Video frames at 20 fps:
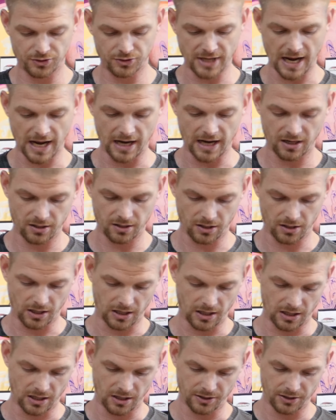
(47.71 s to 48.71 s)
take
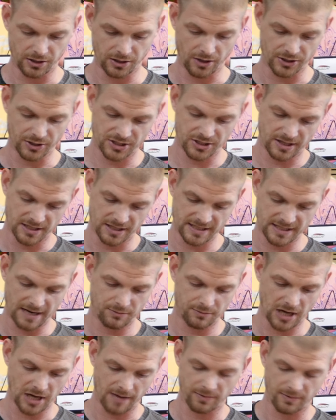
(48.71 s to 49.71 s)
the uh, you know the, the
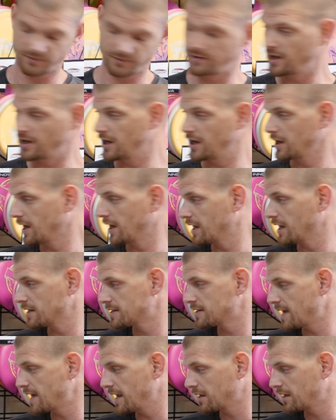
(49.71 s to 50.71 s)
same type of thing
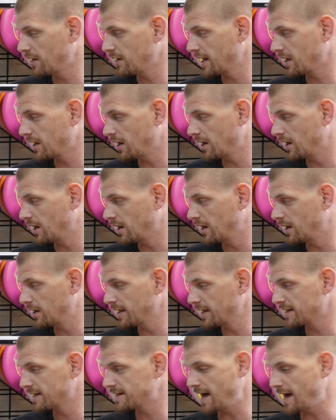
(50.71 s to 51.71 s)
and take like a
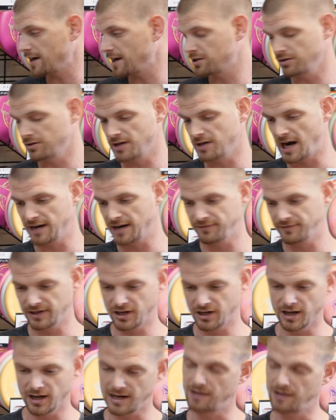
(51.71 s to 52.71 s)
exacto knife
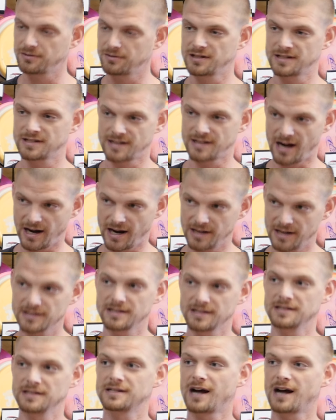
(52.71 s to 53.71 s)
and cut out
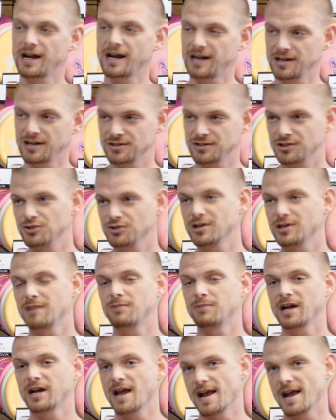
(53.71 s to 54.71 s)
designs and dye it. I used to do
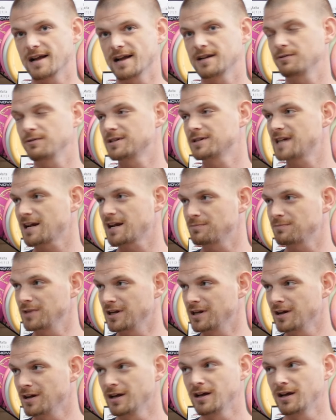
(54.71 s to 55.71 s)
that by hand. It would take
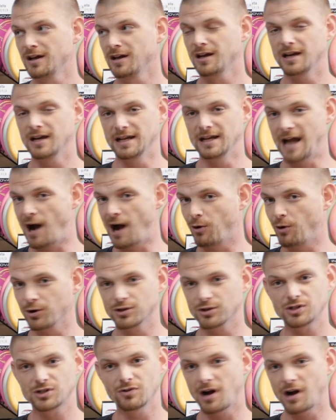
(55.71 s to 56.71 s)
me an
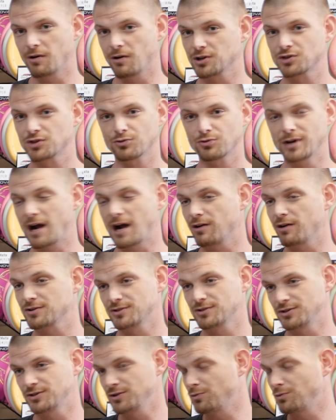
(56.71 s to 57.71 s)
hour, 2 mm-hmm. hours, three
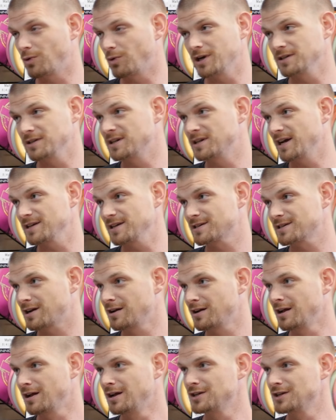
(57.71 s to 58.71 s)
hours to do one disc.
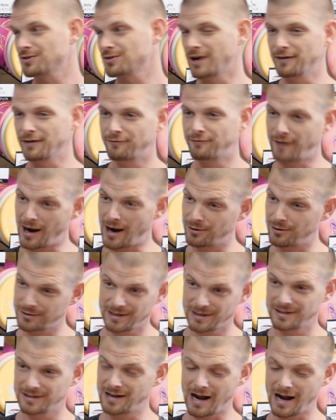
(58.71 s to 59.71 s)
So I
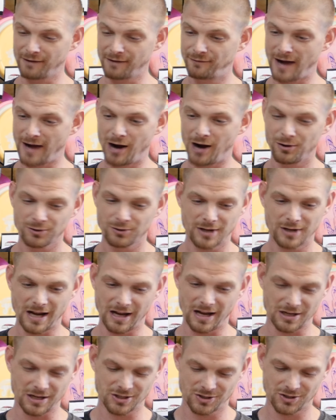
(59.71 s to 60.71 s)
founded I found
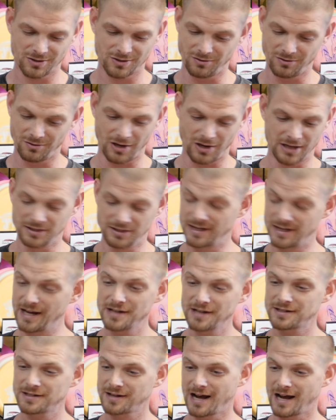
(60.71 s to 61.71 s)
a, a
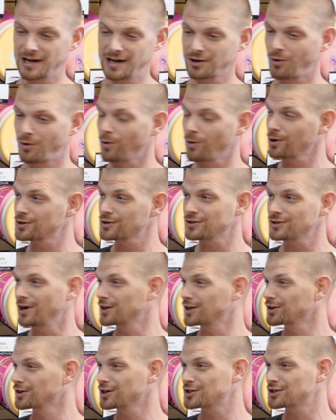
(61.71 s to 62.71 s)
disc at a course
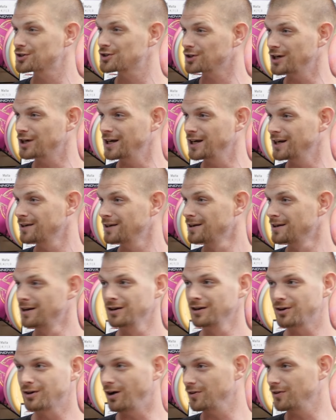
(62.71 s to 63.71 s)
under a tree, mm-hmm.
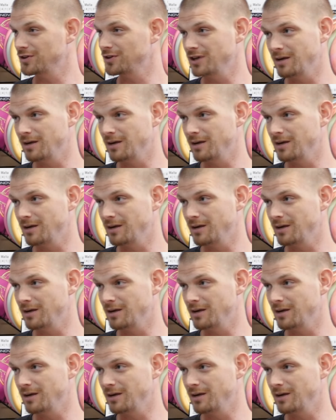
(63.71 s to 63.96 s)
called the